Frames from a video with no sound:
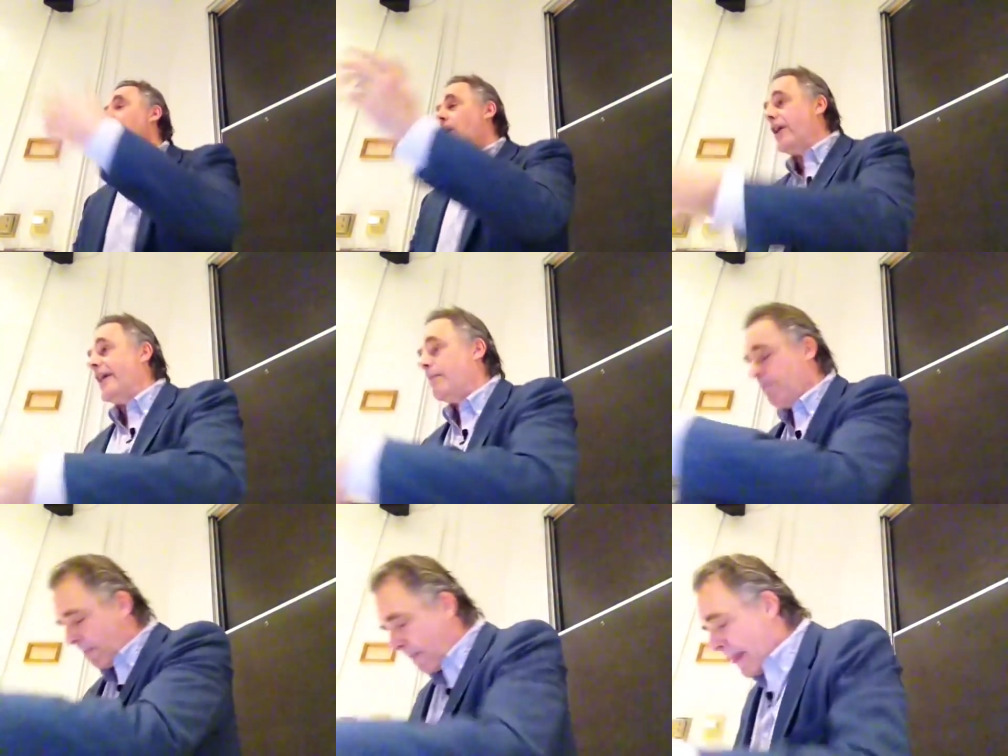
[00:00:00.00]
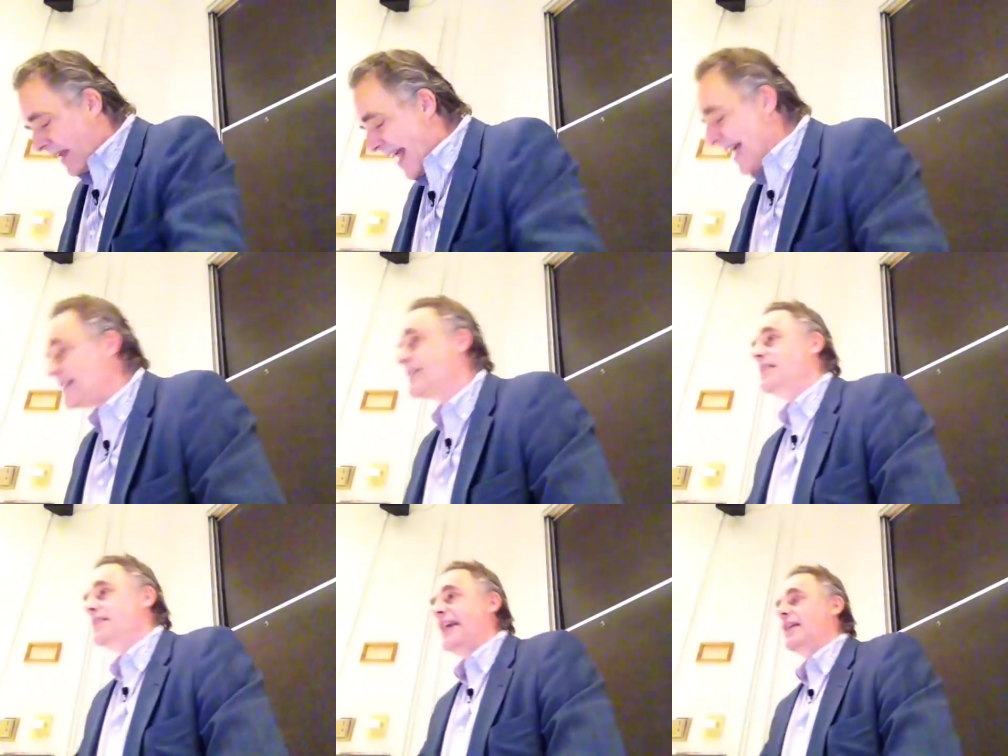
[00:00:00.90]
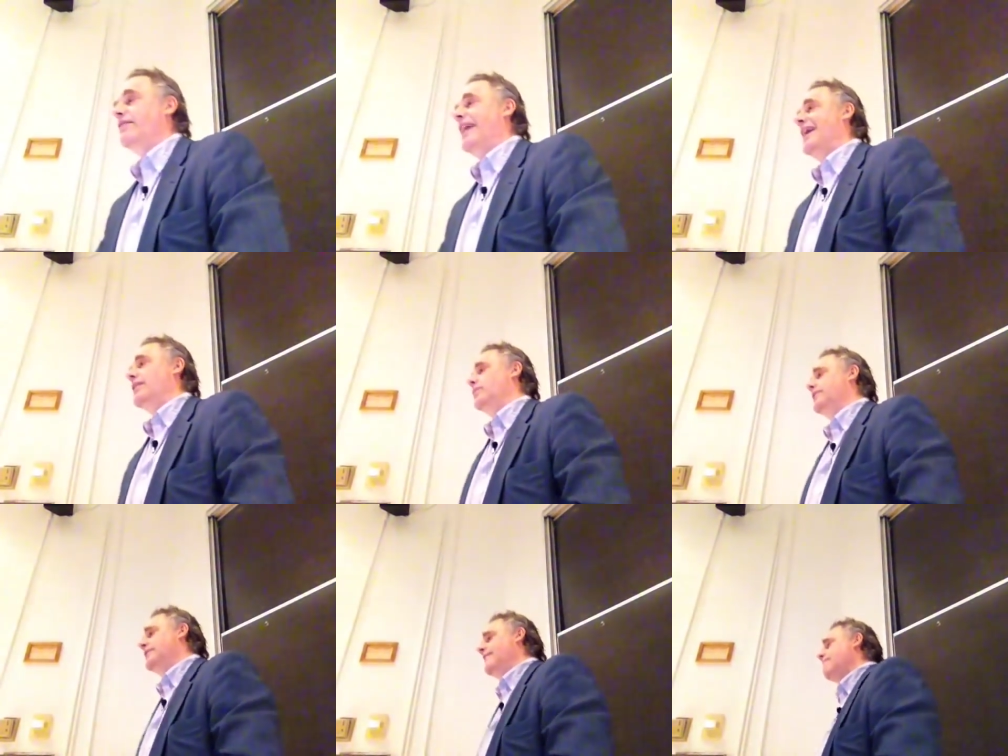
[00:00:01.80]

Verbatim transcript: Okay, next set of categories.